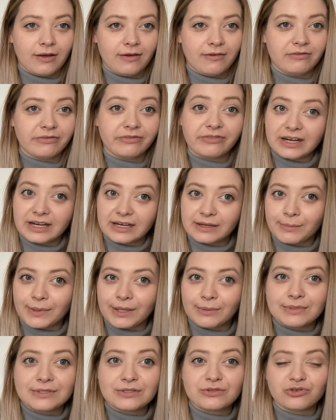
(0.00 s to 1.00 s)
very
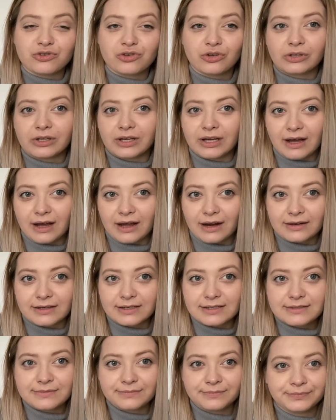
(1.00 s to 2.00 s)
maybe strong
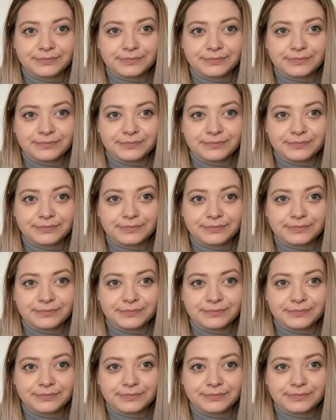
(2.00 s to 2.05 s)
colors.